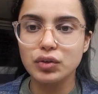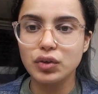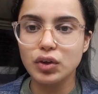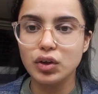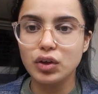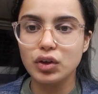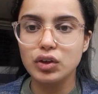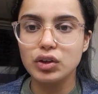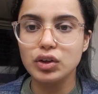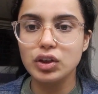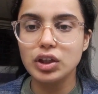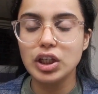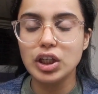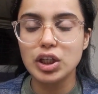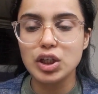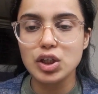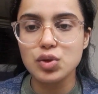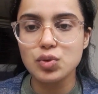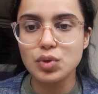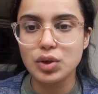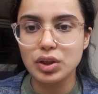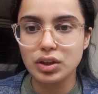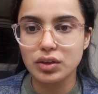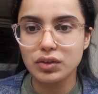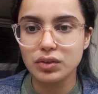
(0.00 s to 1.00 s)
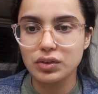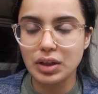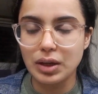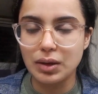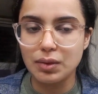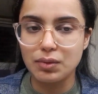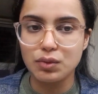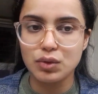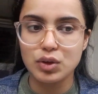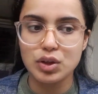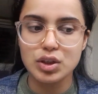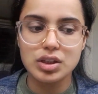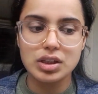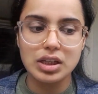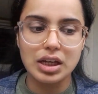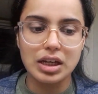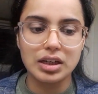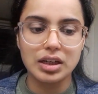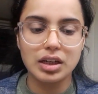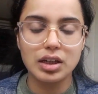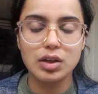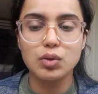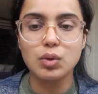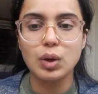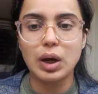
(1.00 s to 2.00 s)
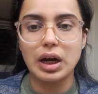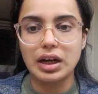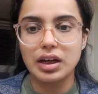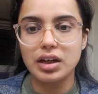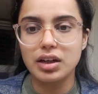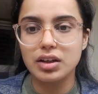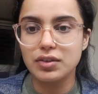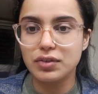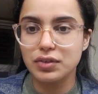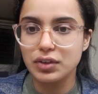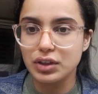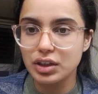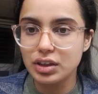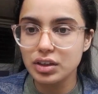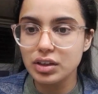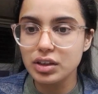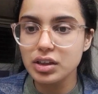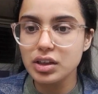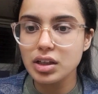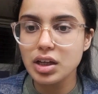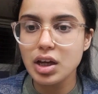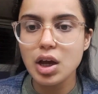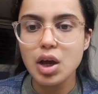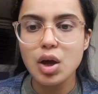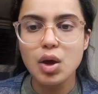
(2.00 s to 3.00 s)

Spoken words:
for each one of them was getting quite difficult